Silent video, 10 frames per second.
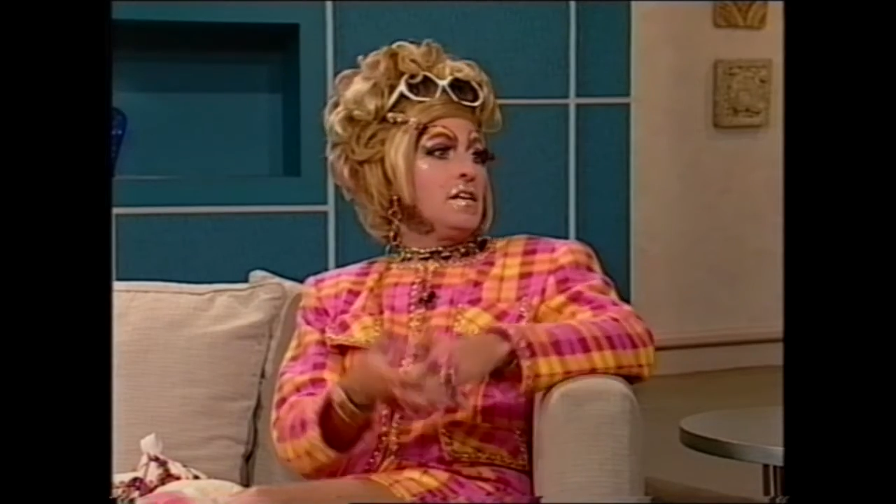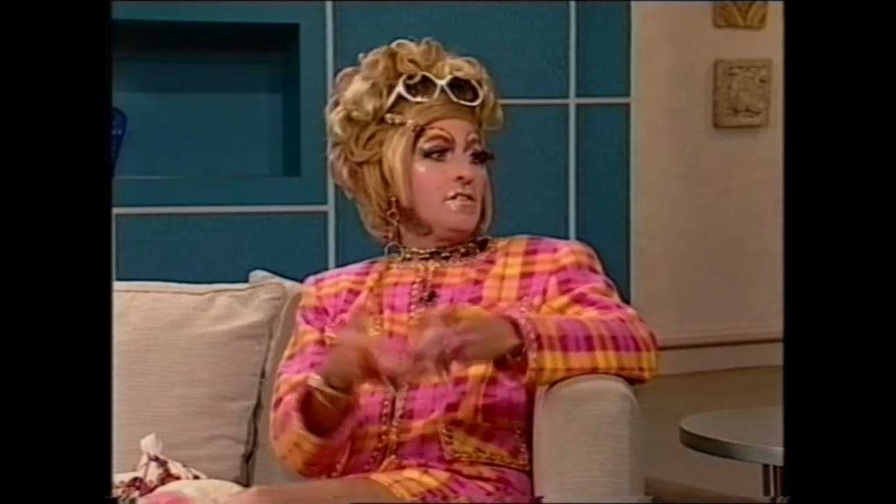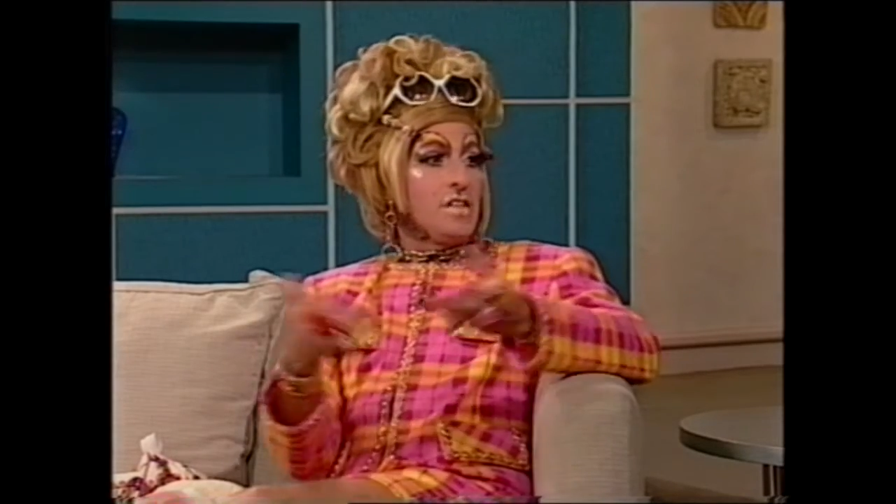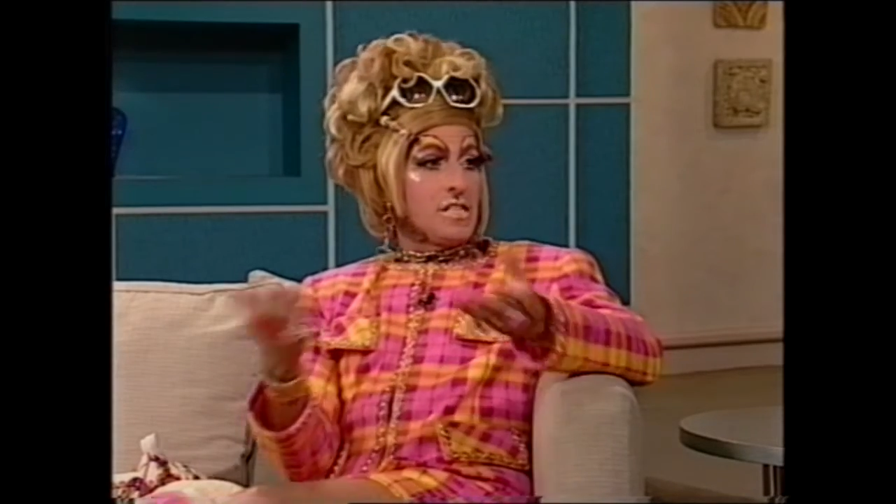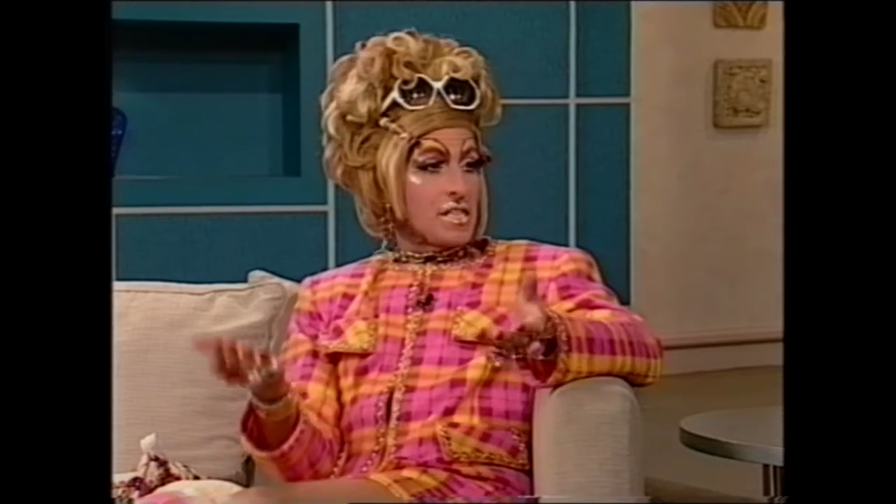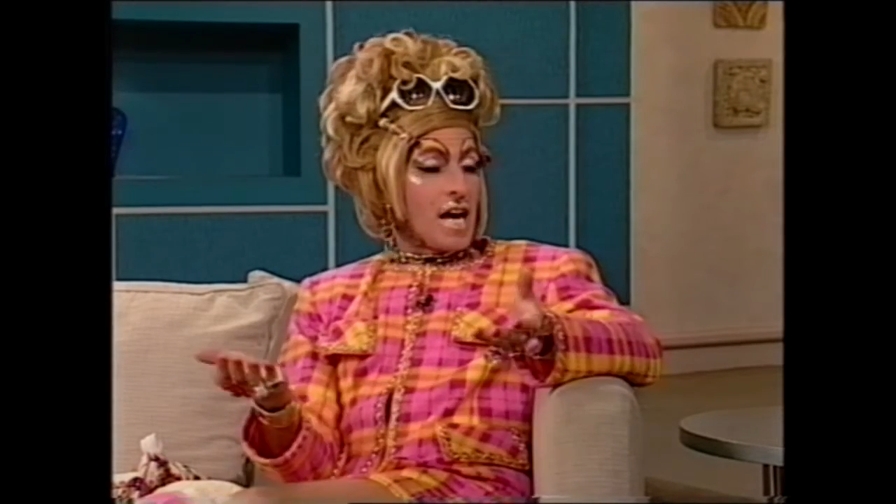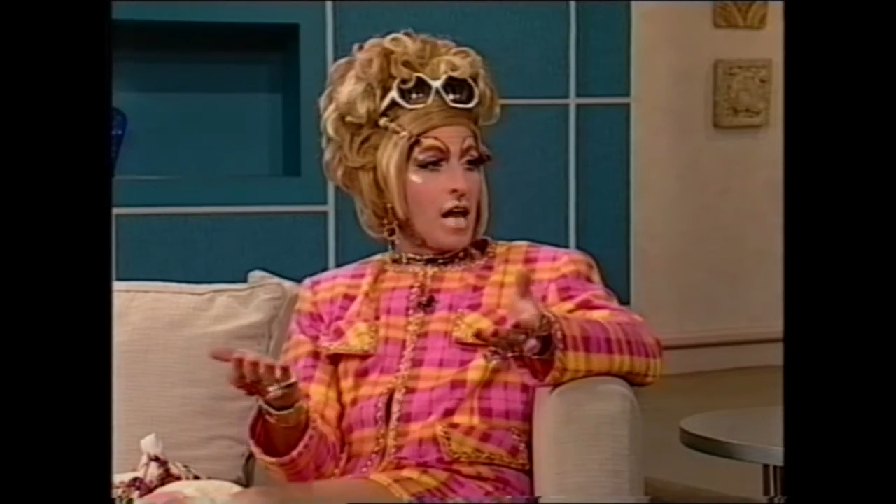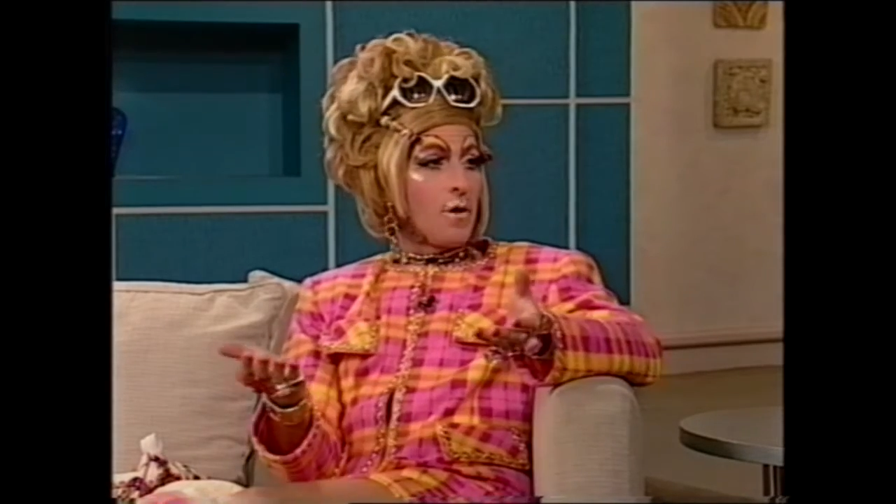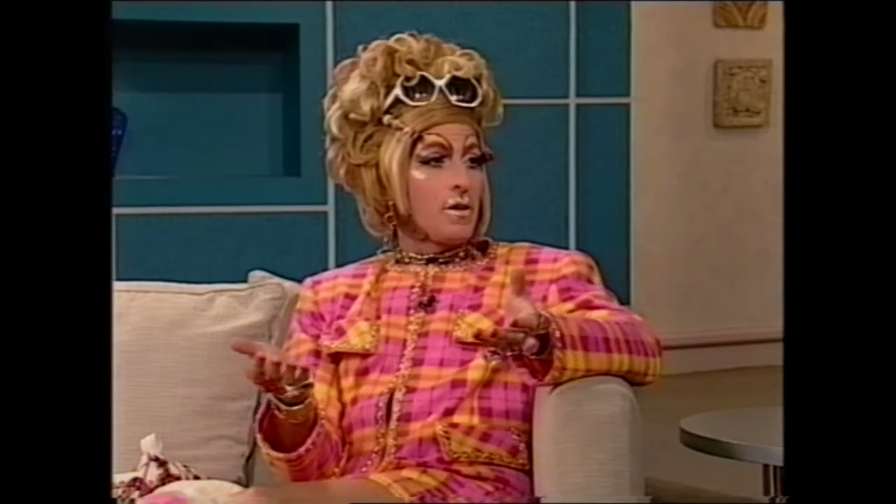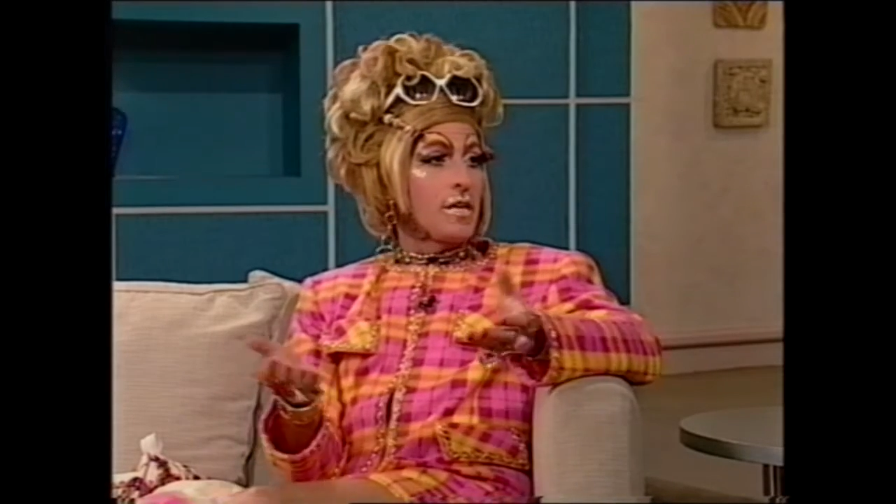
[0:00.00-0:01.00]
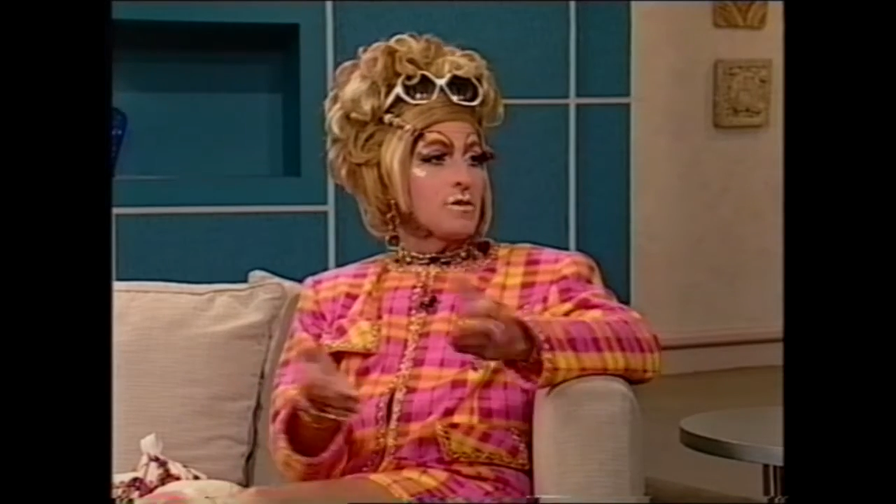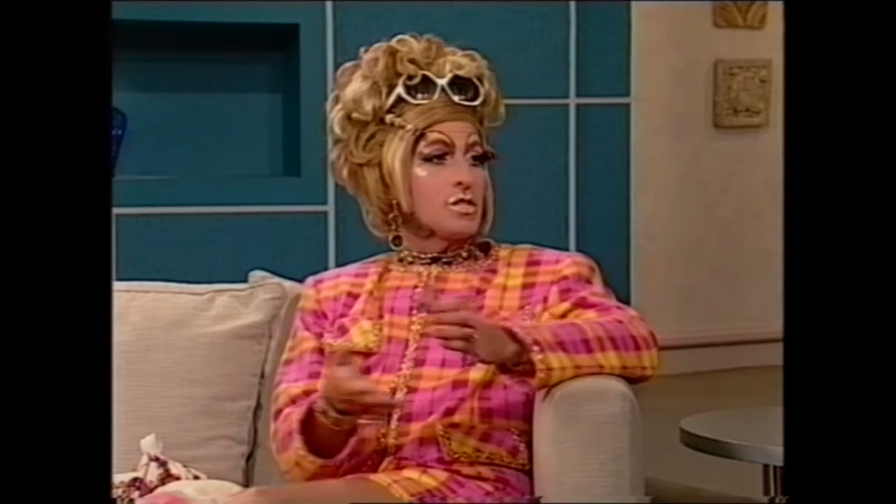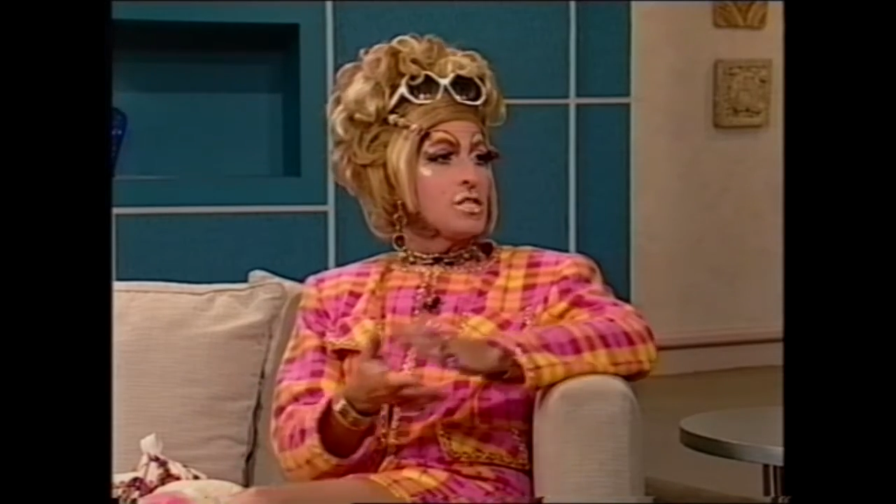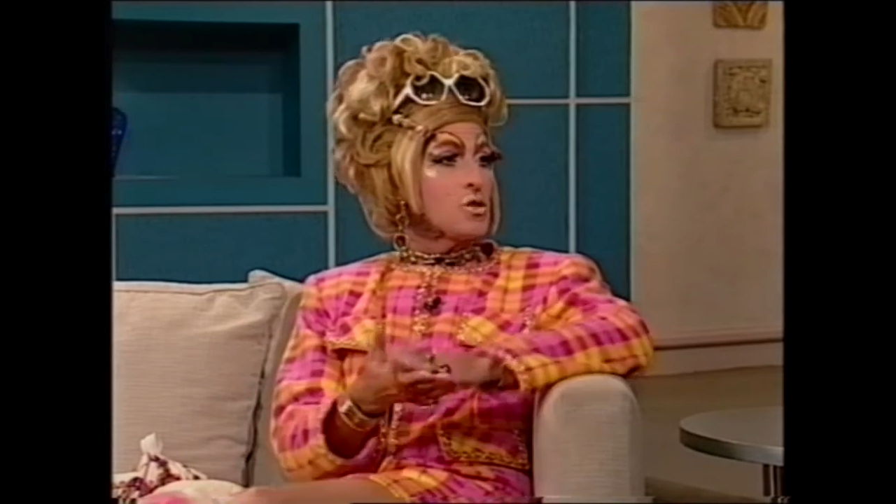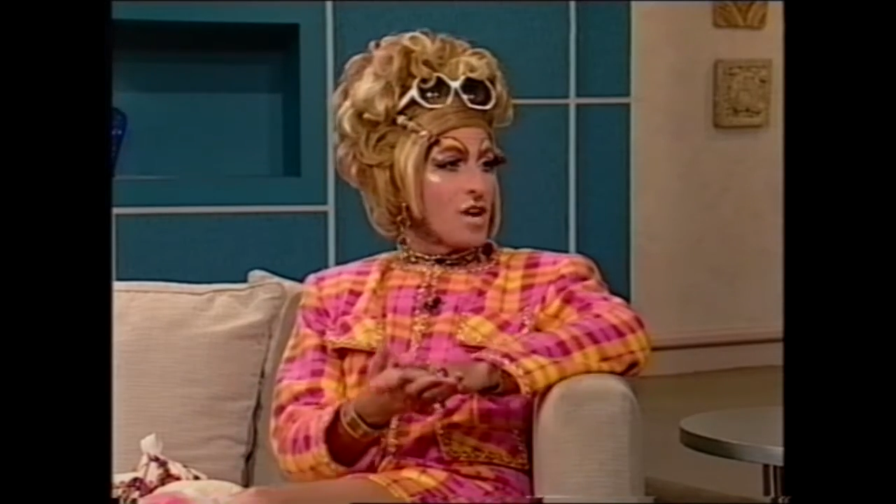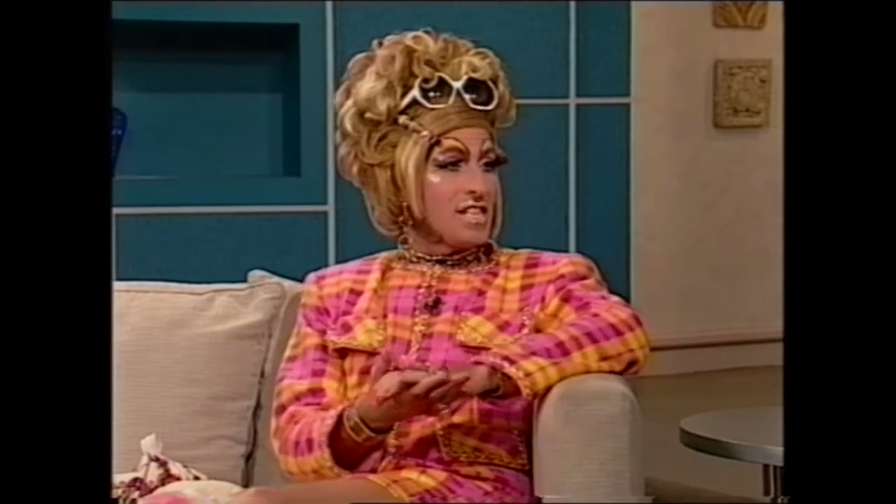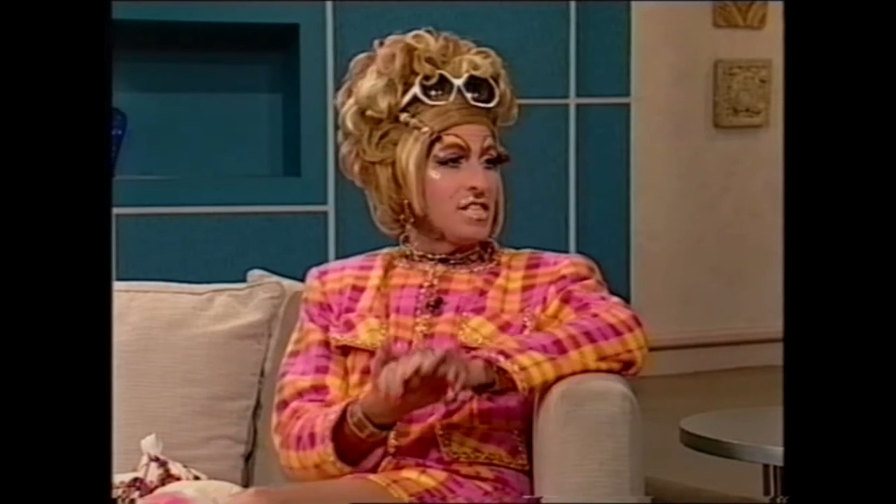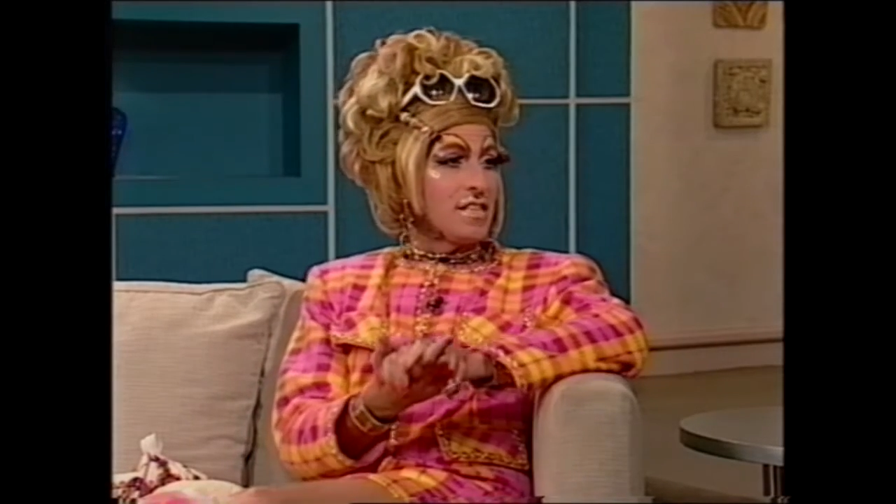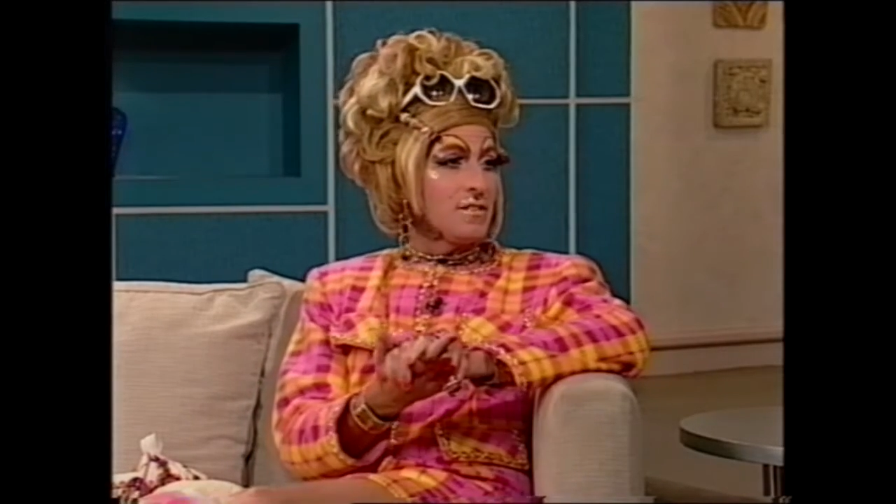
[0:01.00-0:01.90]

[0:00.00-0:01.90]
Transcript: this colour a little distressing,